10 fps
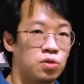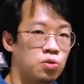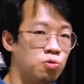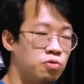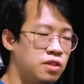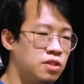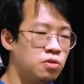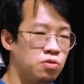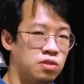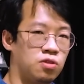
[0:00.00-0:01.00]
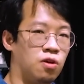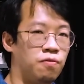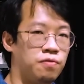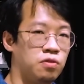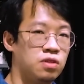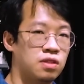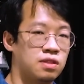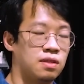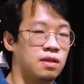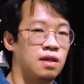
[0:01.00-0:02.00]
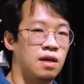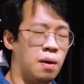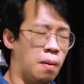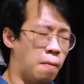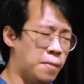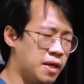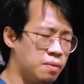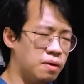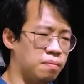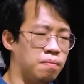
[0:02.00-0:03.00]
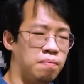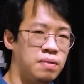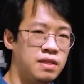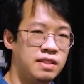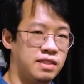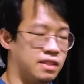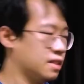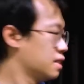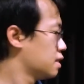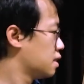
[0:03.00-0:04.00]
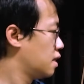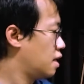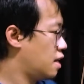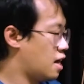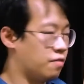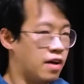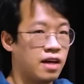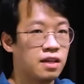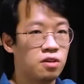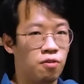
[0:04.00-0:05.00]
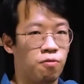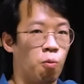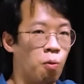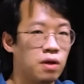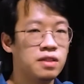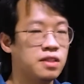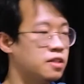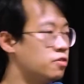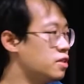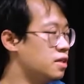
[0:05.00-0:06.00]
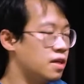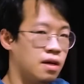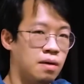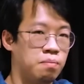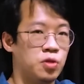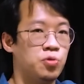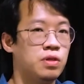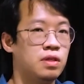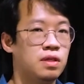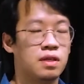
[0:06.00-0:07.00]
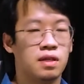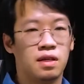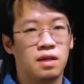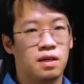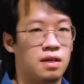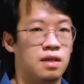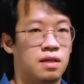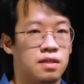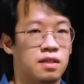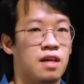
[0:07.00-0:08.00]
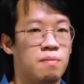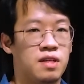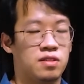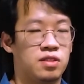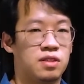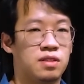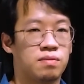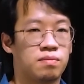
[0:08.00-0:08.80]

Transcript: to reduce the comb filters, minimum, please have an angle of one degree between the cabinets.